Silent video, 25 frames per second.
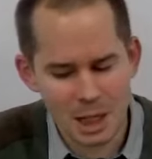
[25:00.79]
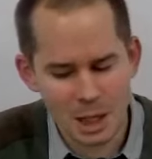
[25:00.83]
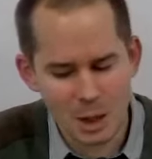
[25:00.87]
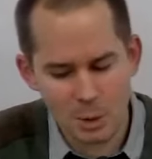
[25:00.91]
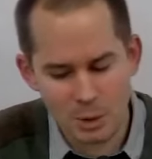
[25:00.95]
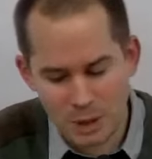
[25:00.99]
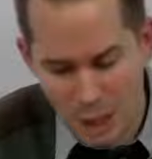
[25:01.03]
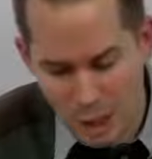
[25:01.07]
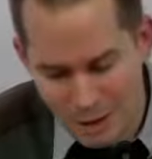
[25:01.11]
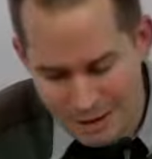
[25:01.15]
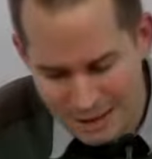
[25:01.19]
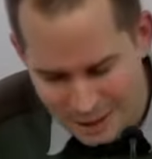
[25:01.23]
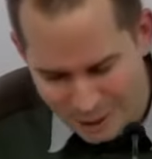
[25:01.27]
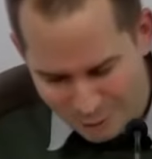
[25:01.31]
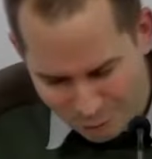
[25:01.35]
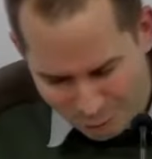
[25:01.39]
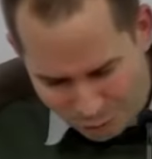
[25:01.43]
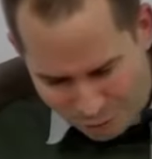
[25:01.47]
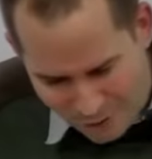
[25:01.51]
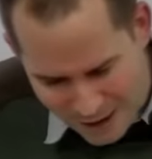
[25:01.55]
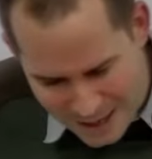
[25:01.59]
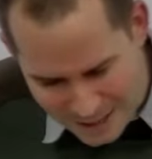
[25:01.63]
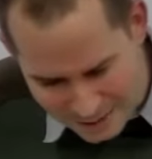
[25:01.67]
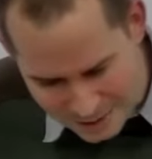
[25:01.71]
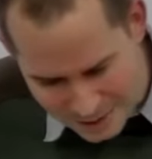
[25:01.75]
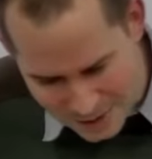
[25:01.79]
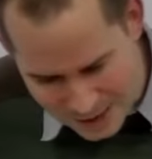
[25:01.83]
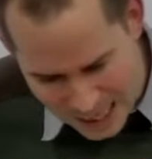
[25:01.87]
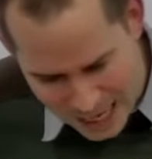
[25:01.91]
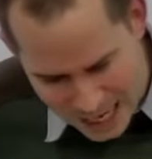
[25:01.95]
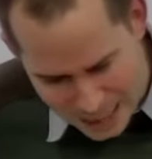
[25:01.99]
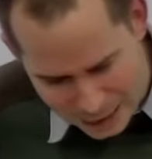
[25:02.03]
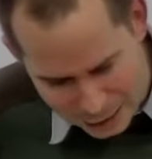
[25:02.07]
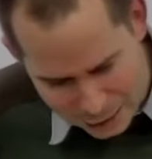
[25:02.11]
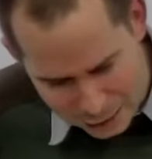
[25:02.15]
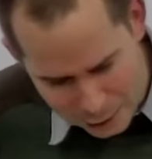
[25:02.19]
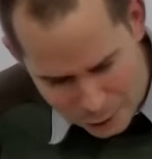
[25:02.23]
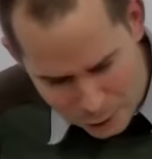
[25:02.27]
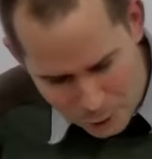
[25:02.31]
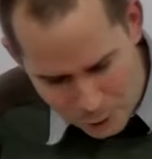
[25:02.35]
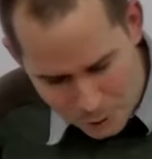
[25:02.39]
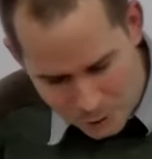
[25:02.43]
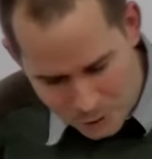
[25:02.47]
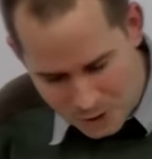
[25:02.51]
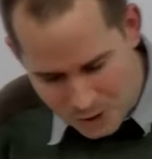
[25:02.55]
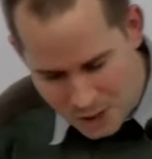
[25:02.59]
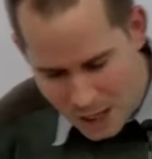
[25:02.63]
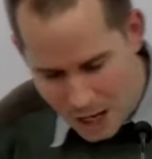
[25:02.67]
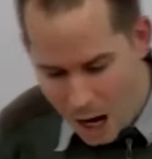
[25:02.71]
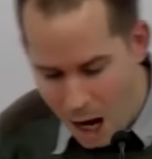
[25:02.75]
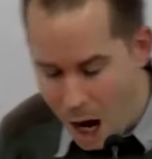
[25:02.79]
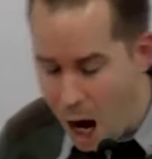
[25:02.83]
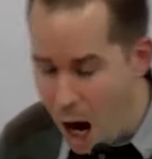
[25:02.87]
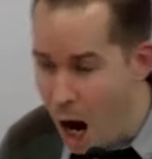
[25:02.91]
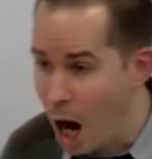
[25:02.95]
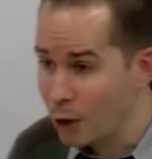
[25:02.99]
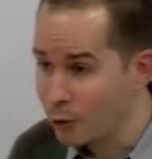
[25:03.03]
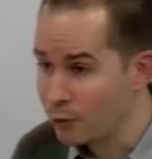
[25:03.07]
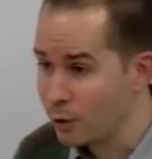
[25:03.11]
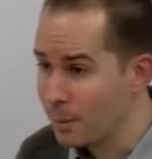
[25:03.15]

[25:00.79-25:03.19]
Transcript: We need to faint and lose heart.